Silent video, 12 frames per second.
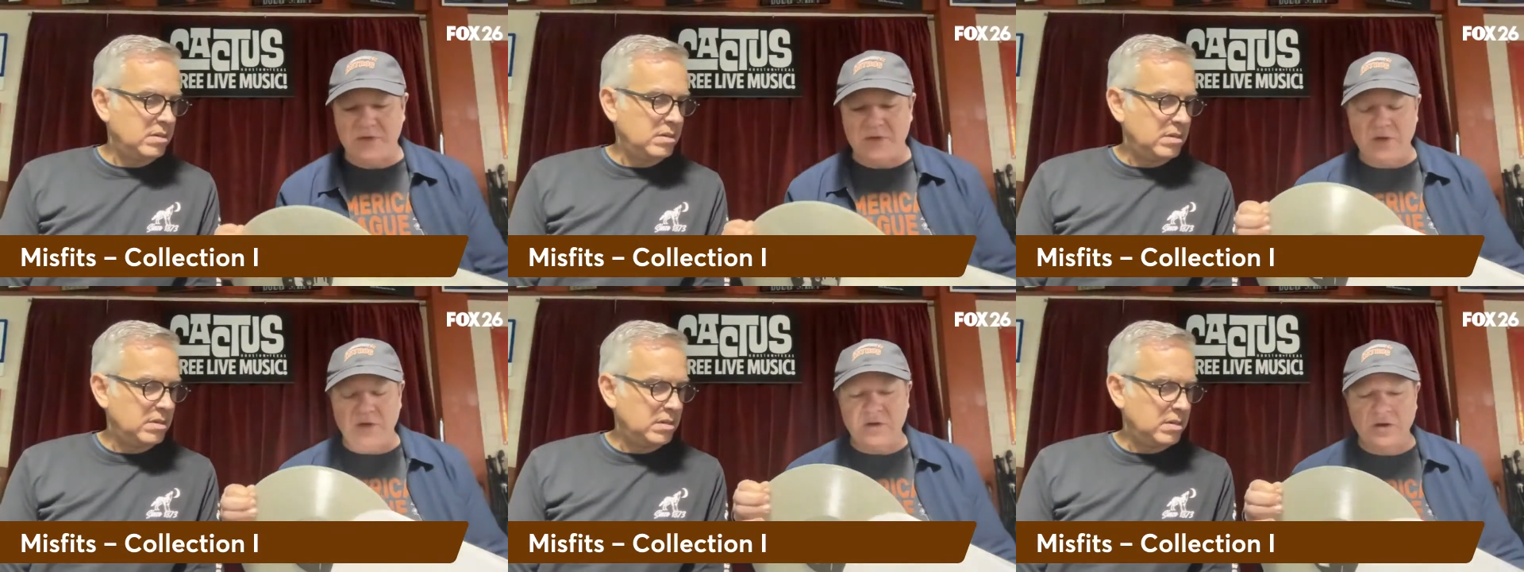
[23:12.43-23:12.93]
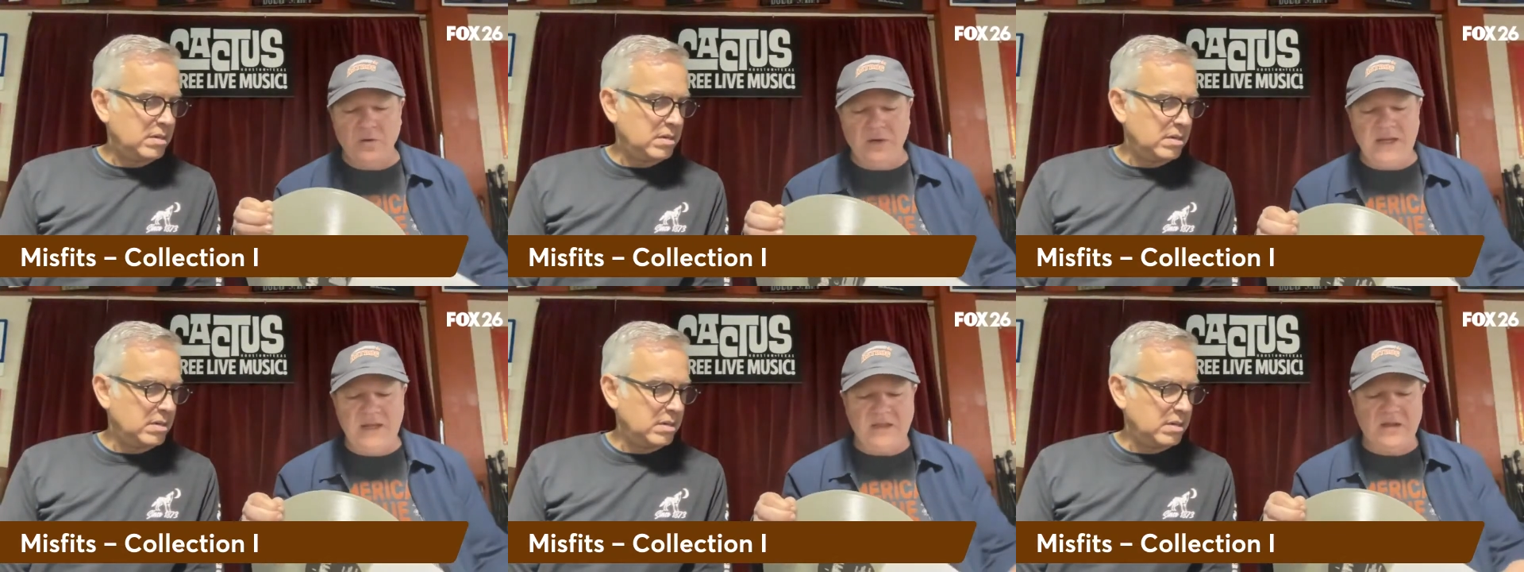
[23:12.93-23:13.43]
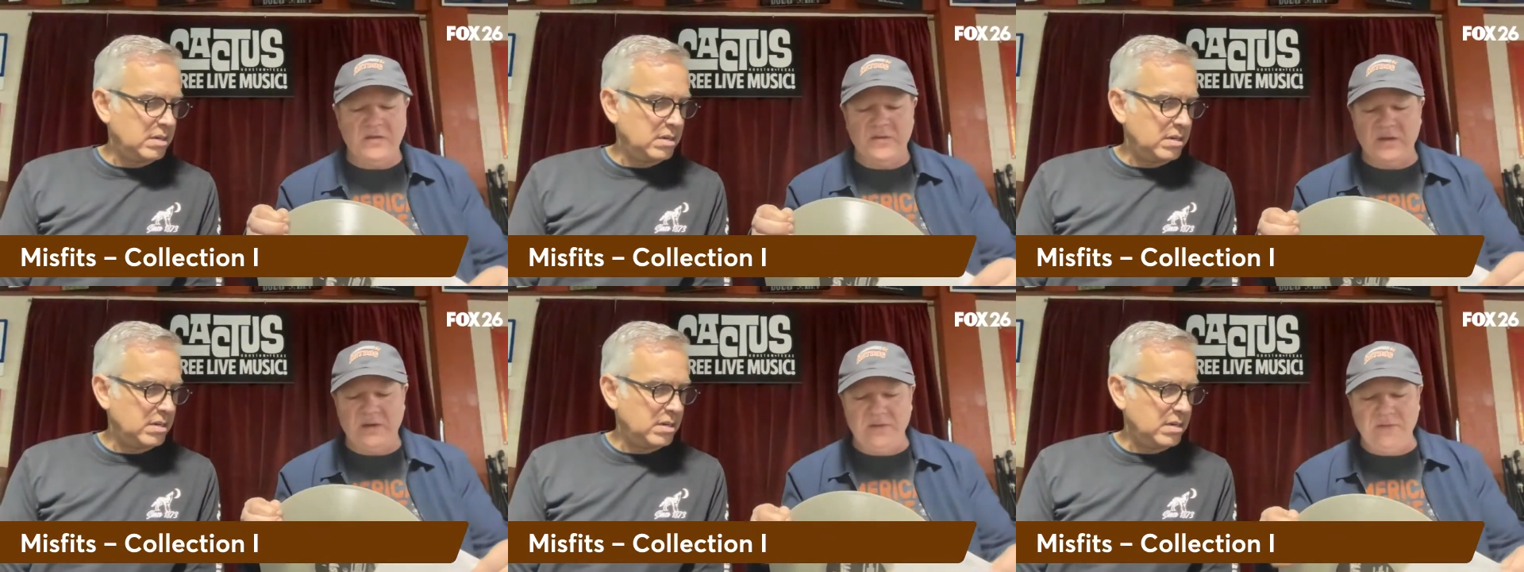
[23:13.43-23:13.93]
Speaker 1: the, you can only get the,
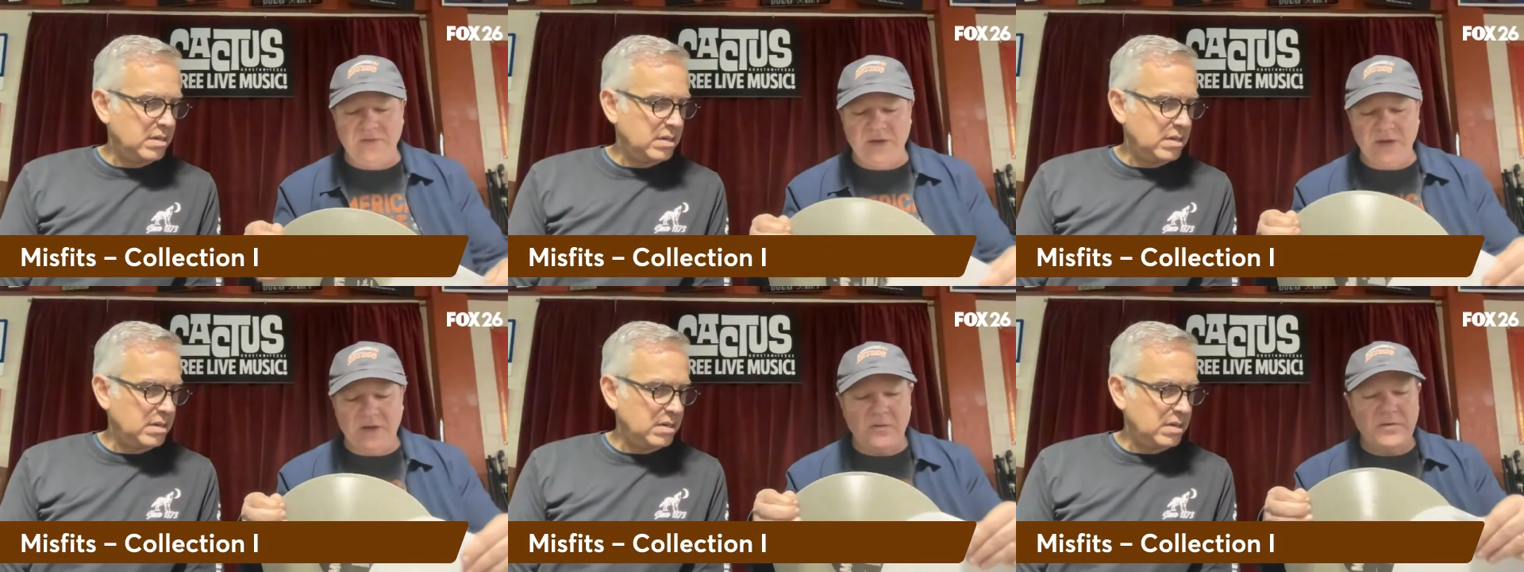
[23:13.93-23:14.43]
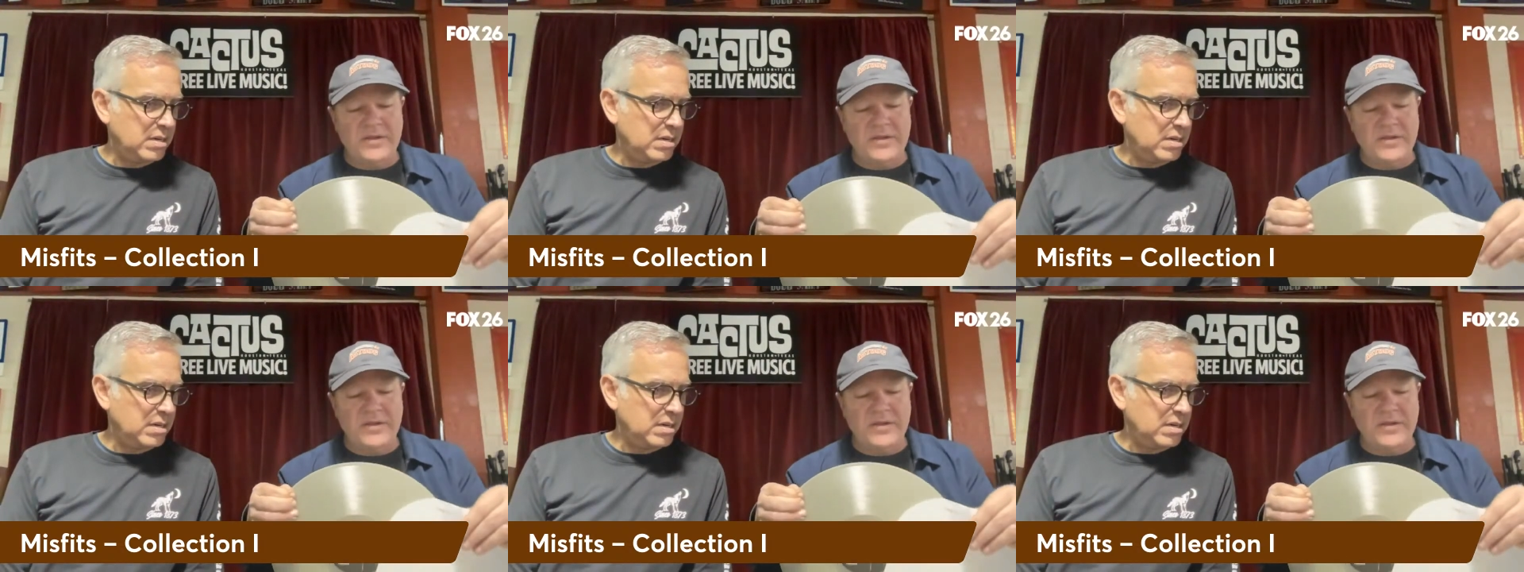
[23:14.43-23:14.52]
the the glow in the